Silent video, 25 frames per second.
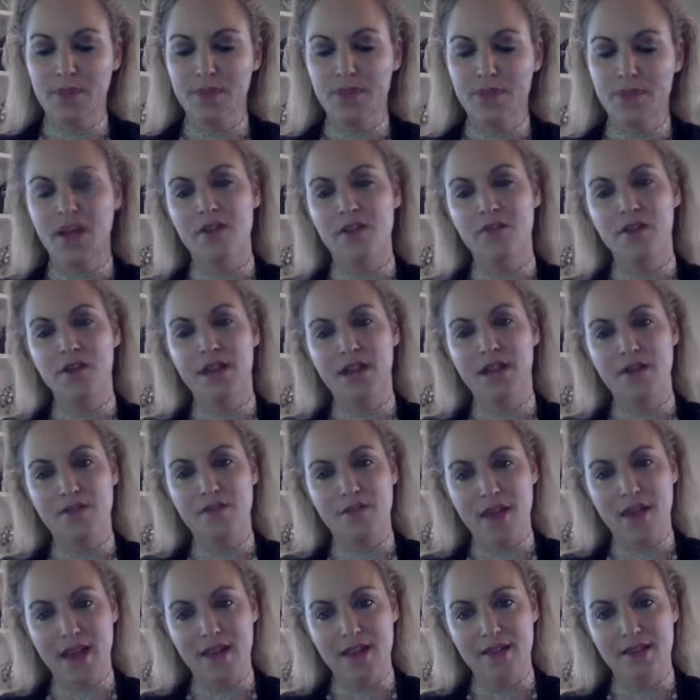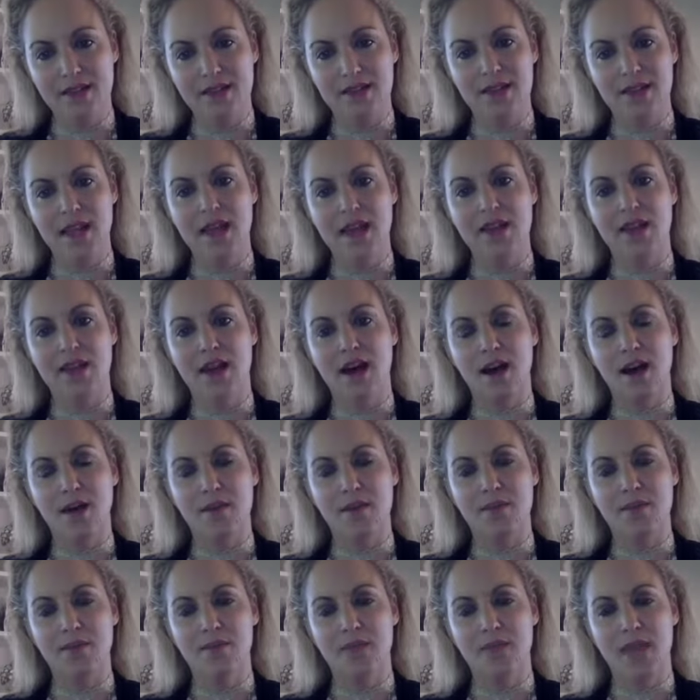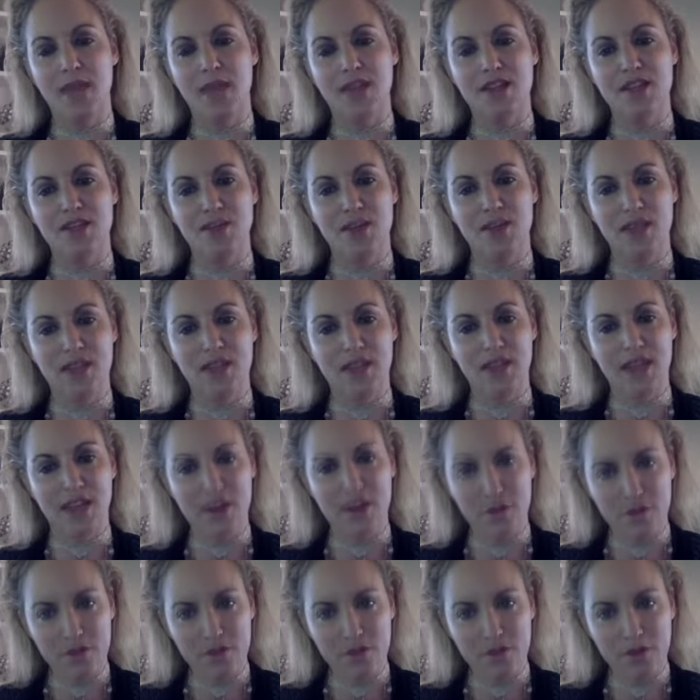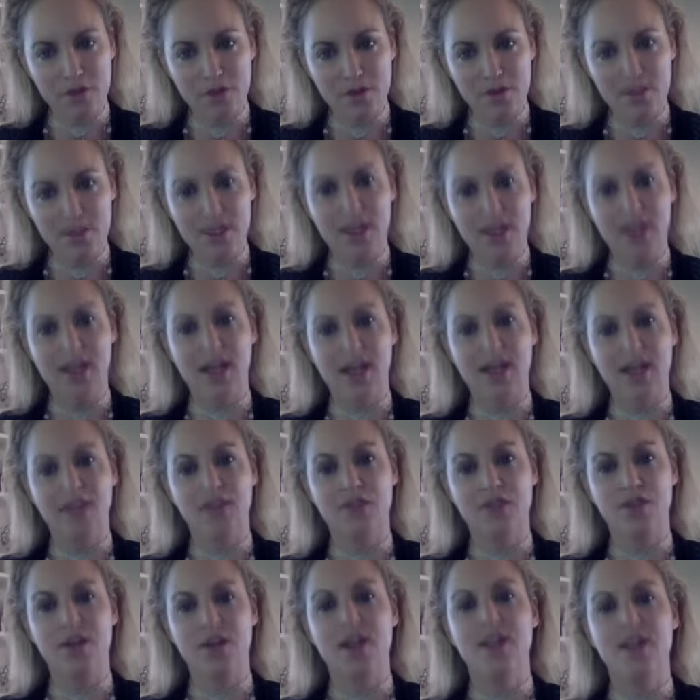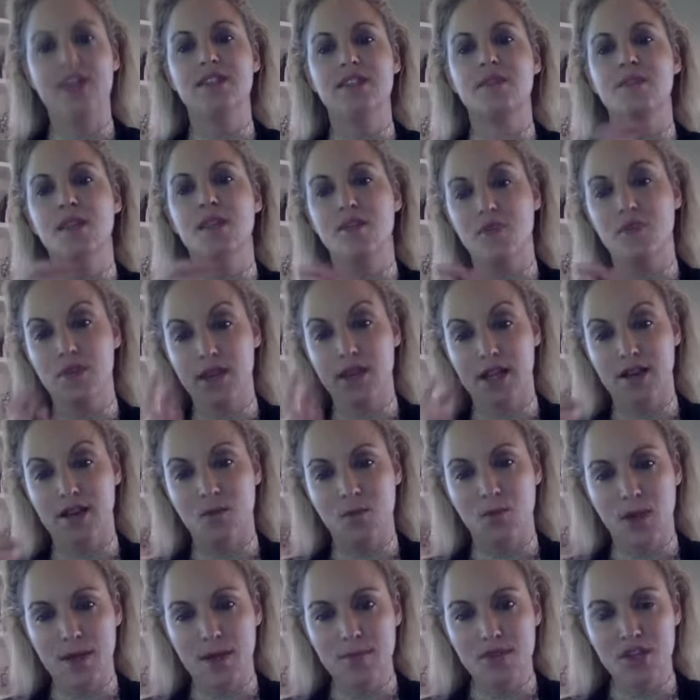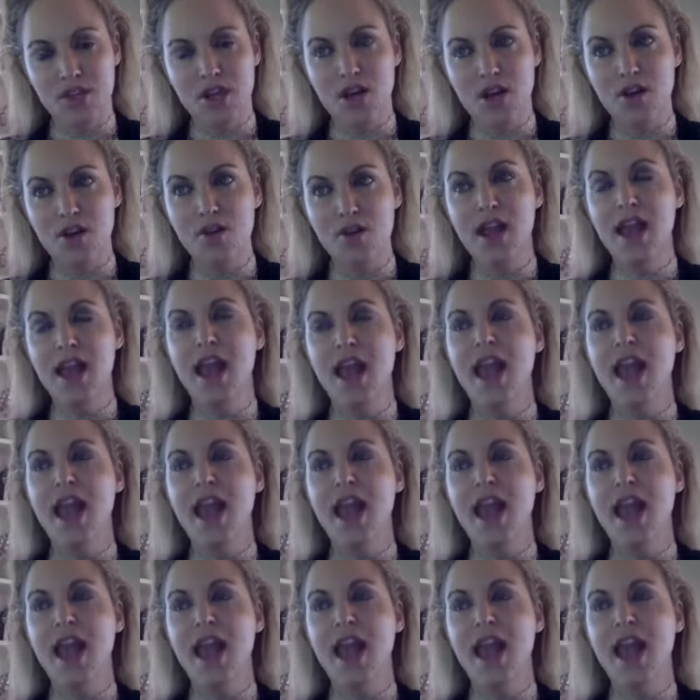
covering events and, um, and doing interviews and kind of creating something for like a web show.